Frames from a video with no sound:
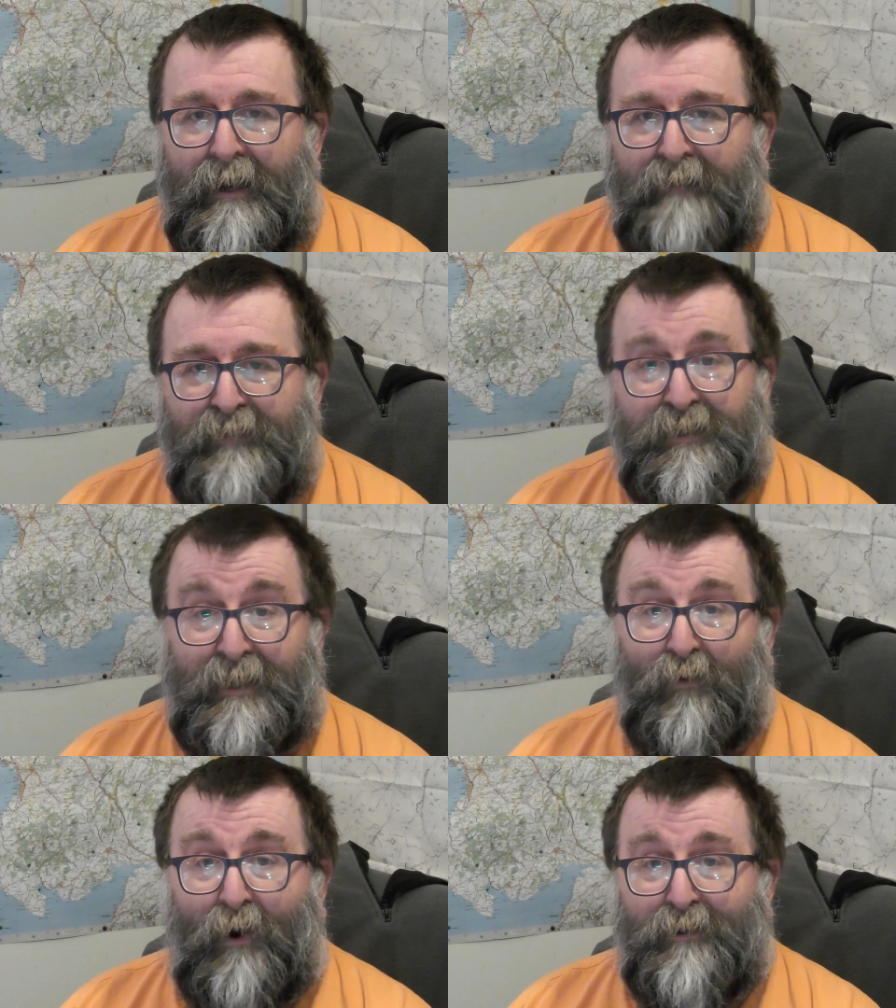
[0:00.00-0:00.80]
If you're
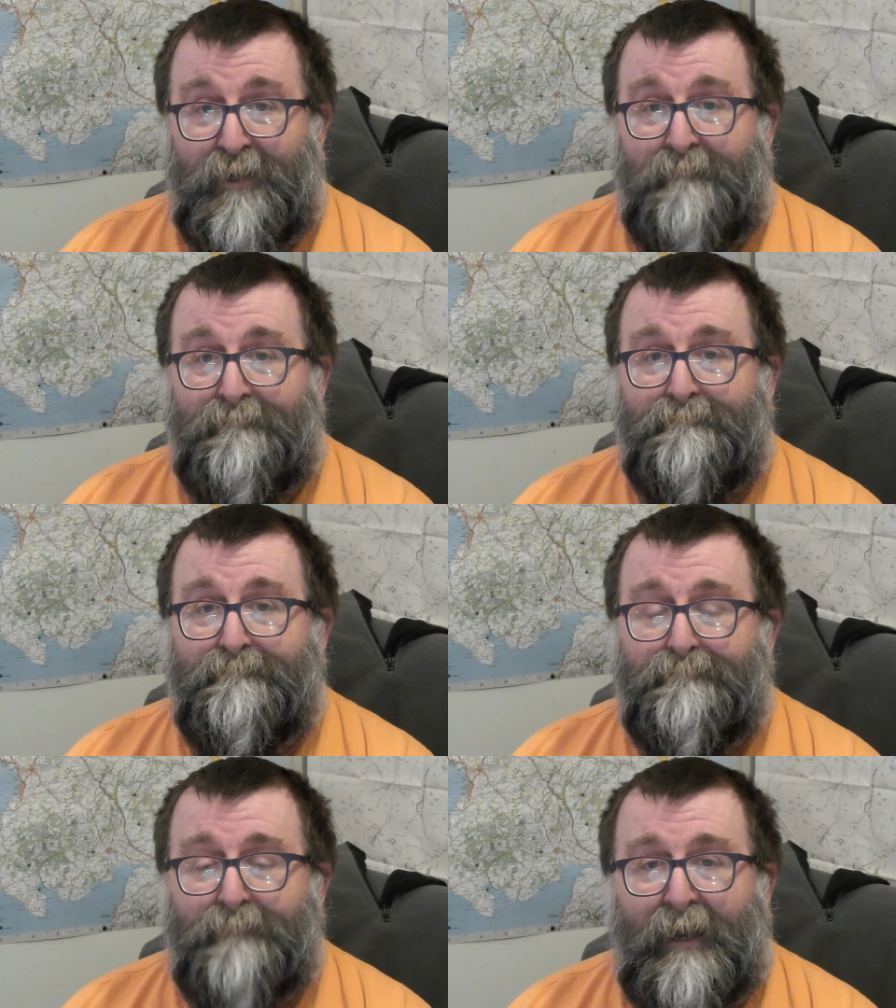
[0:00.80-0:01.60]
still watching,
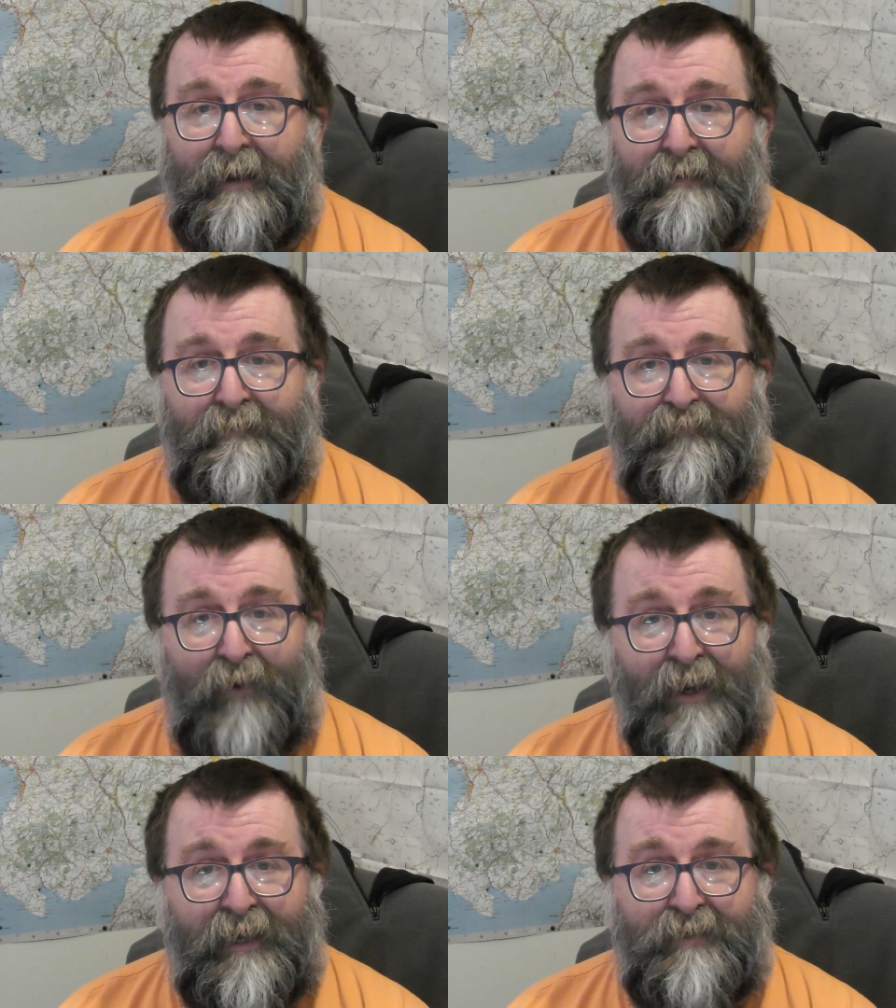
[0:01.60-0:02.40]

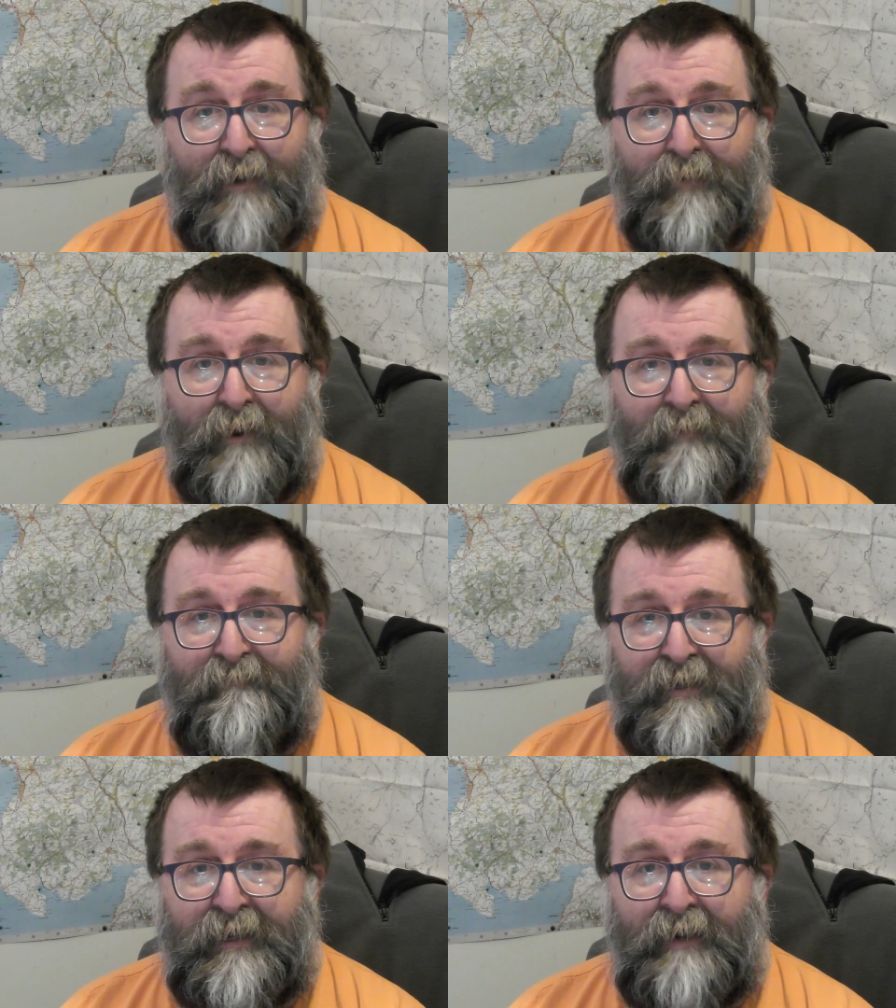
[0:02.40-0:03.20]
Friday's upcoming
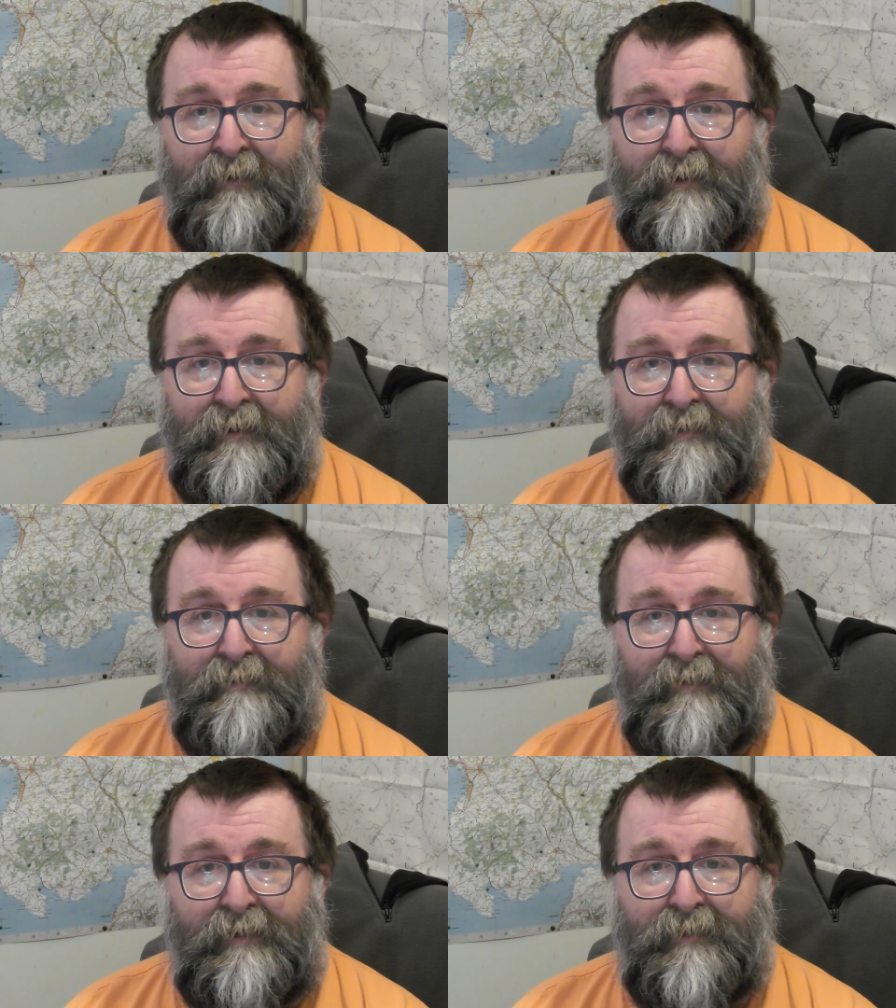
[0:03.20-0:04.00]
video
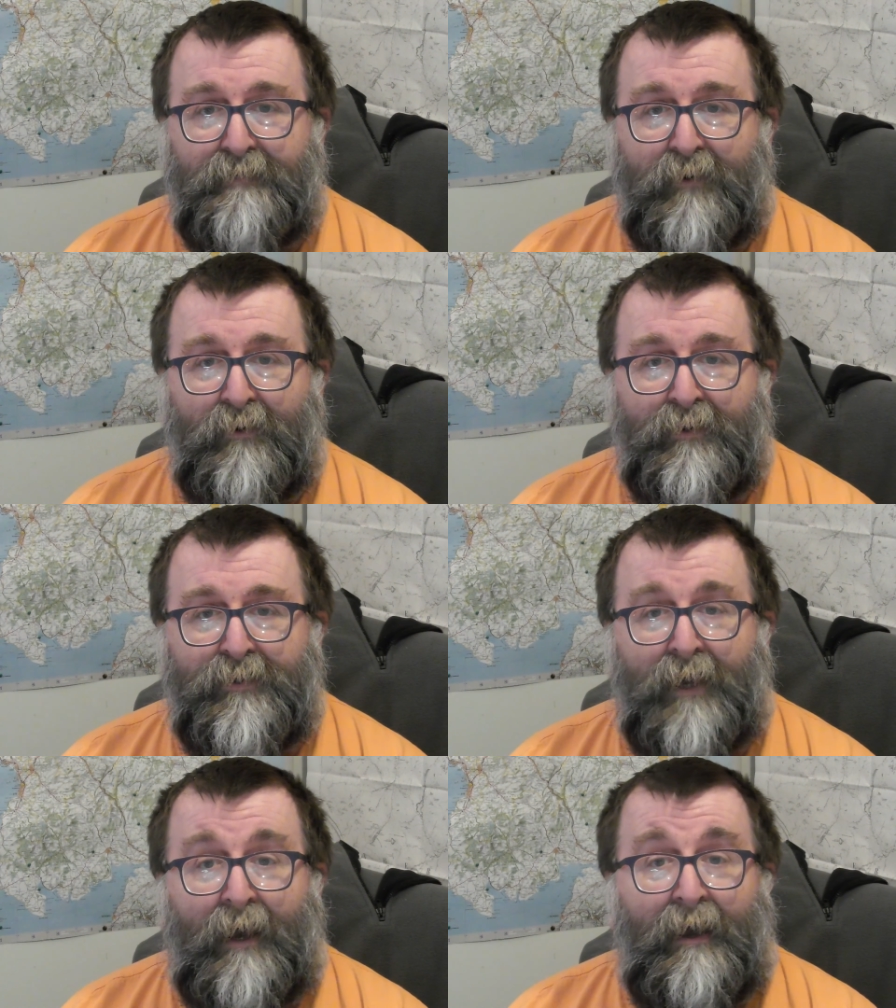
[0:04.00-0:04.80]
is of
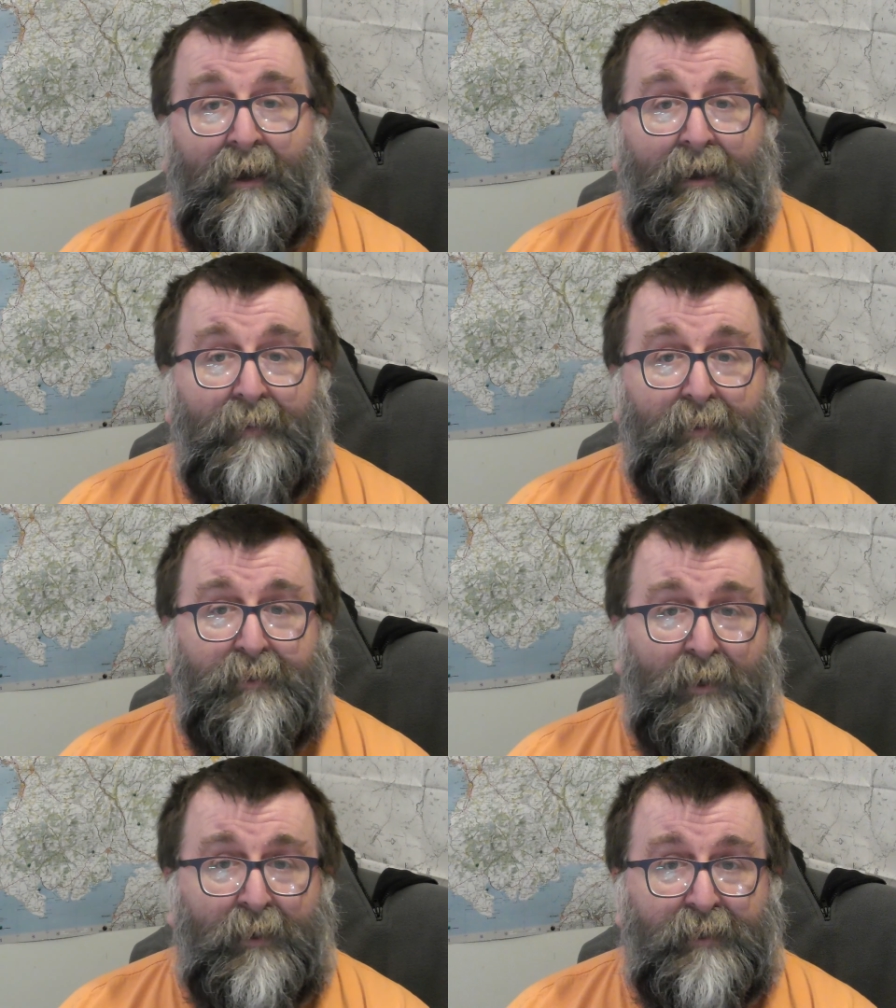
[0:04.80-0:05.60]
course the
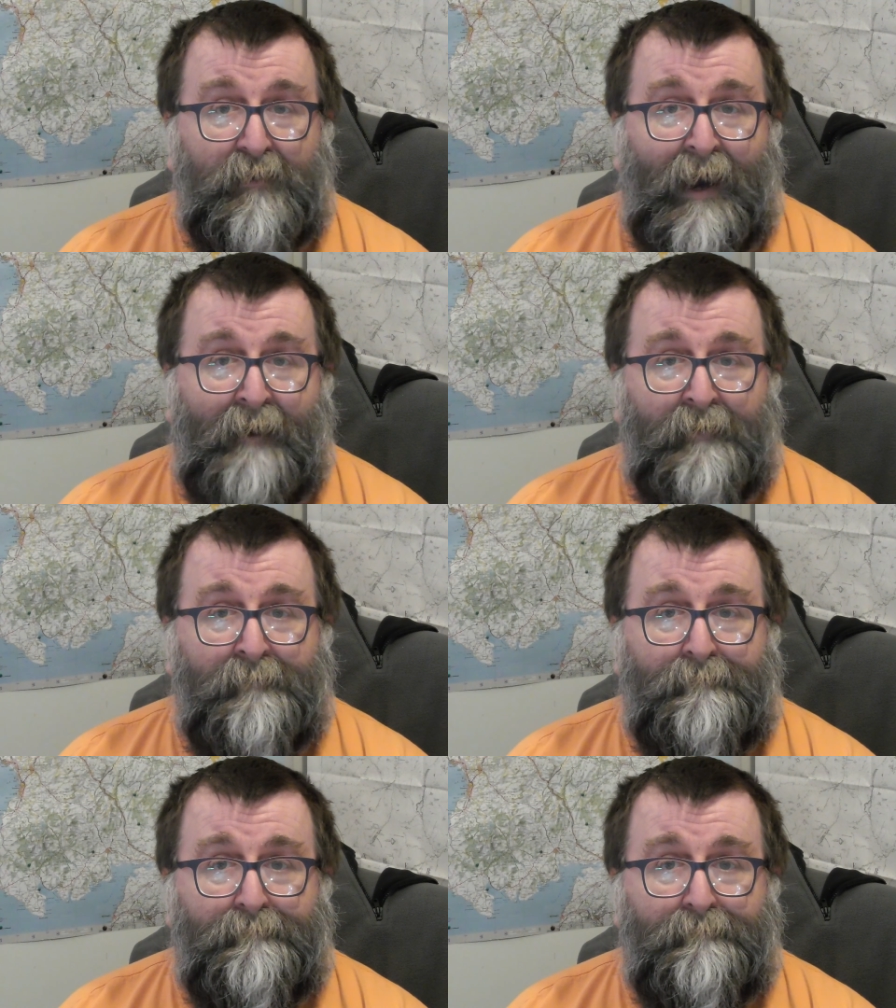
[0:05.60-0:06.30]
journey to Arran.